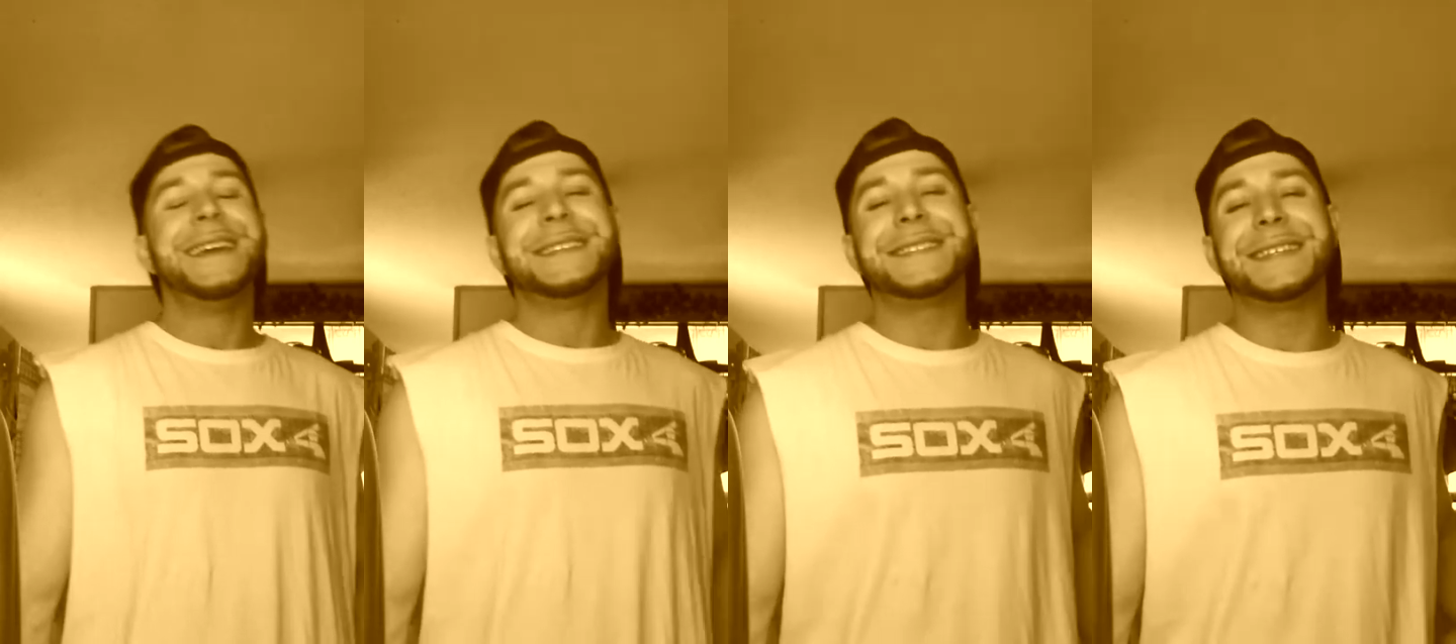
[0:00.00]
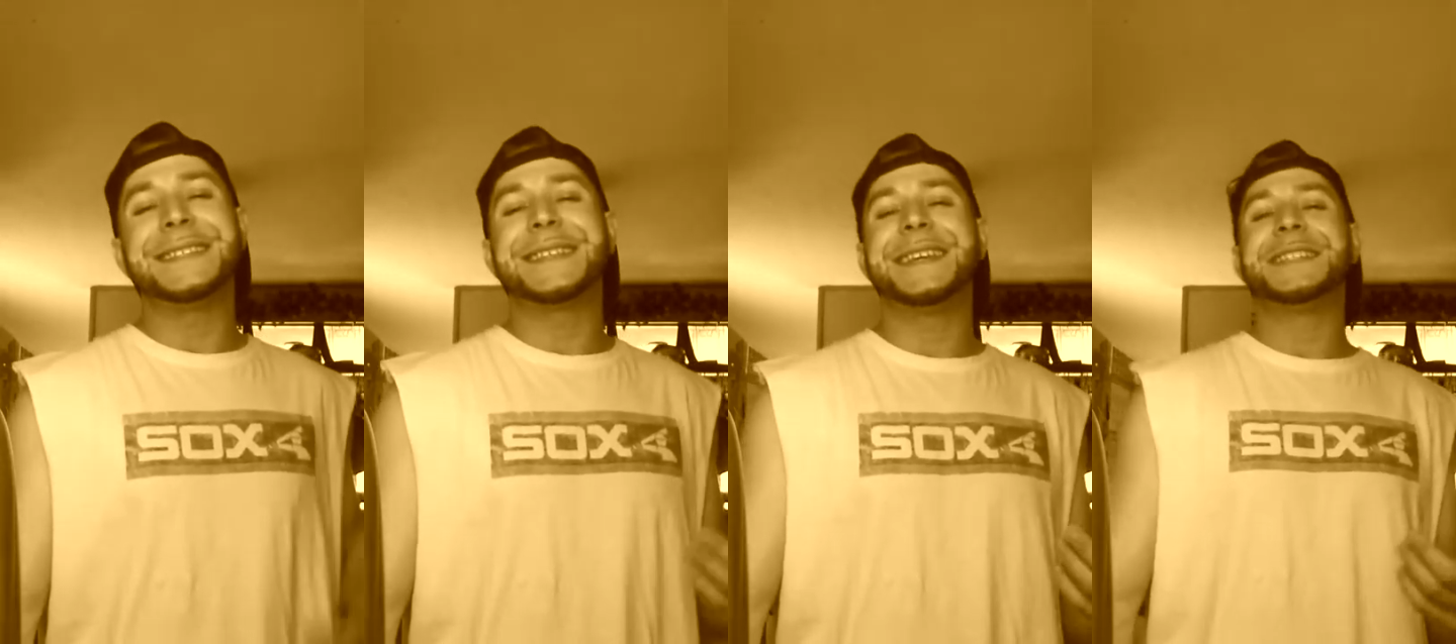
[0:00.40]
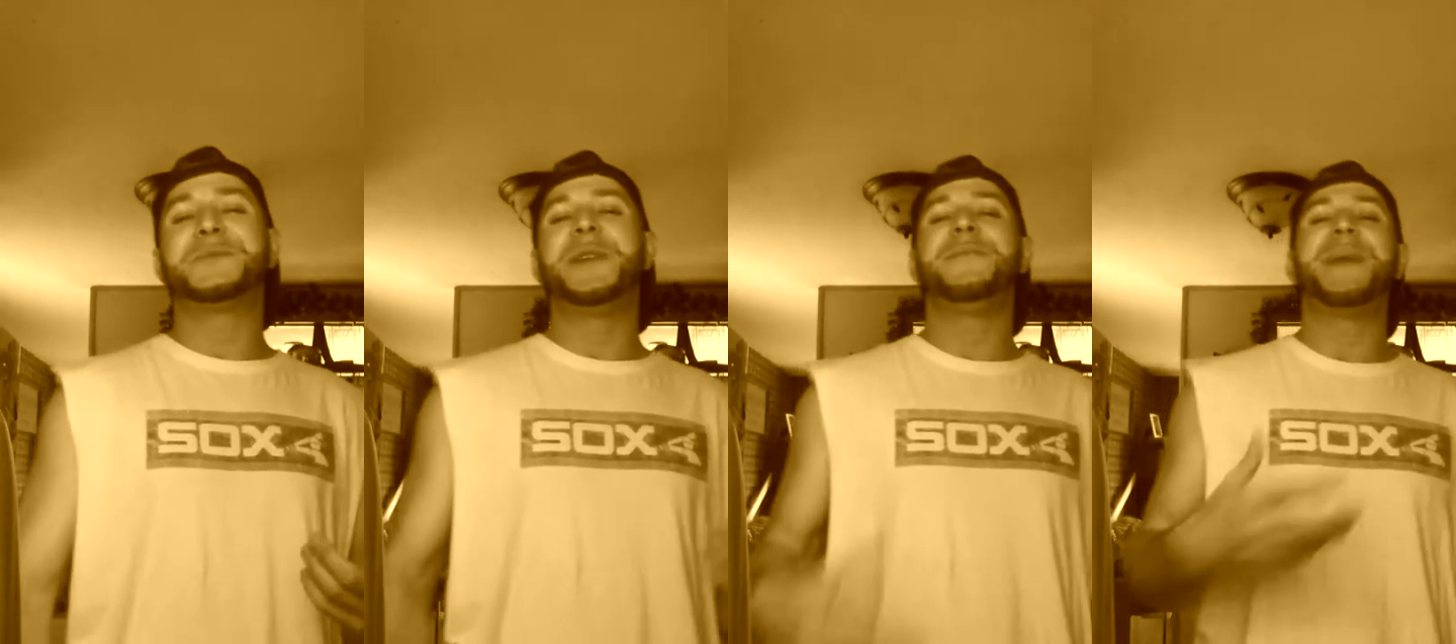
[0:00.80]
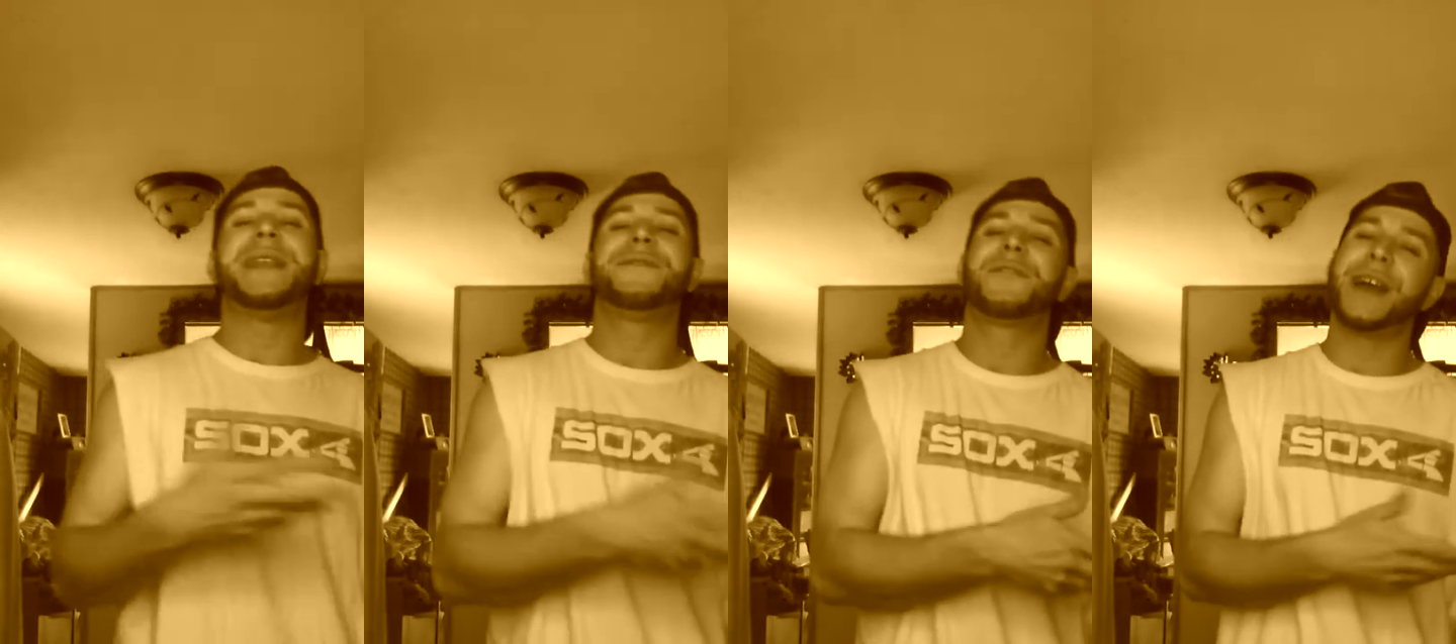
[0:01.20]
Since kids, we've
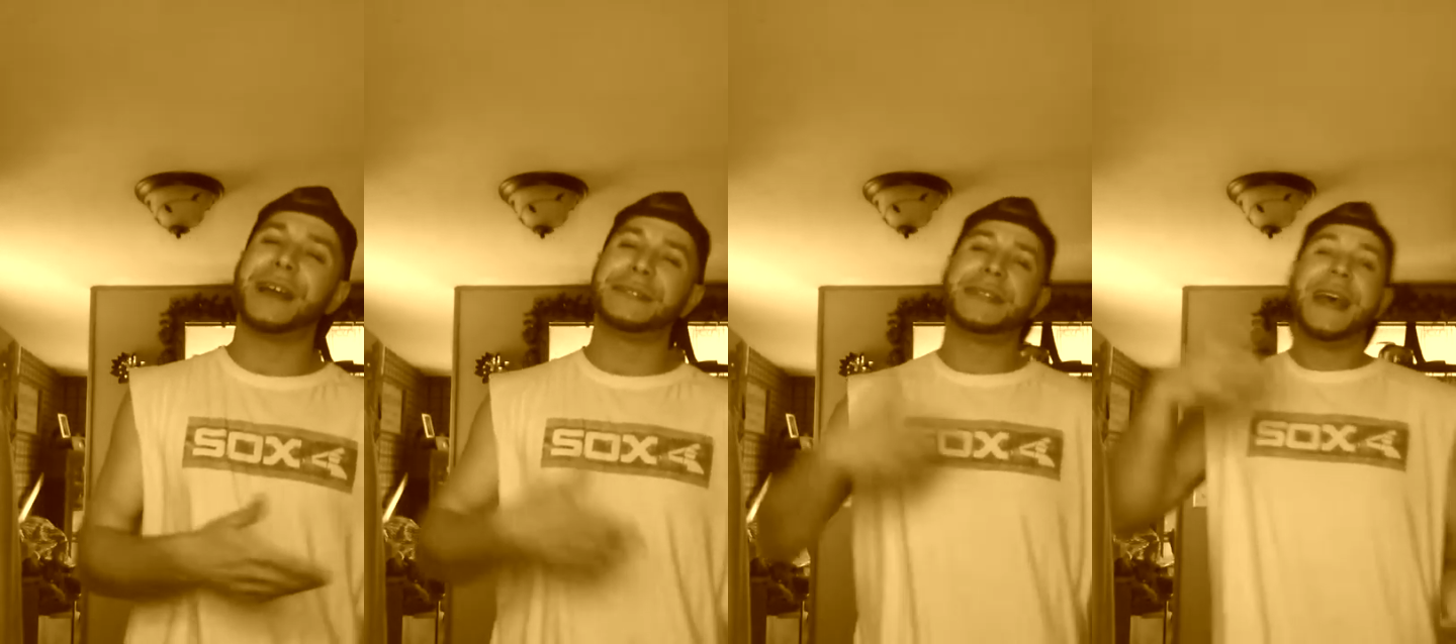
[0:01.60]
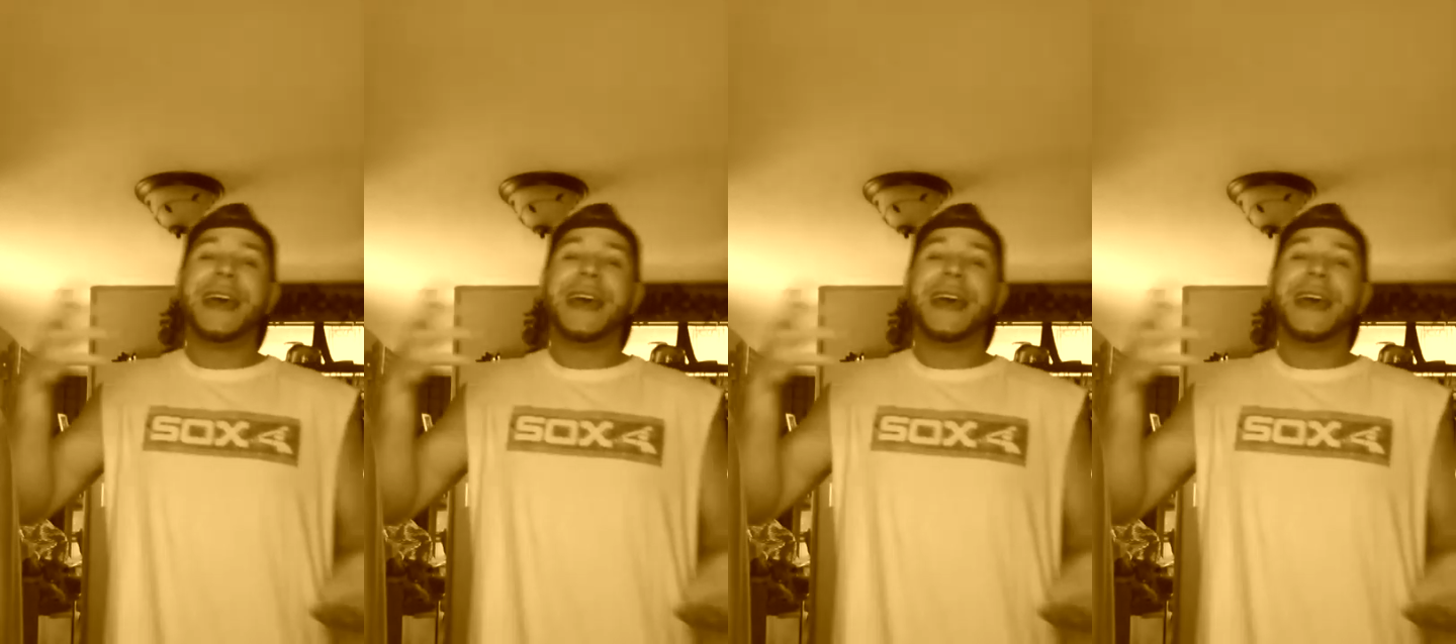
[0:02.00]
been friends.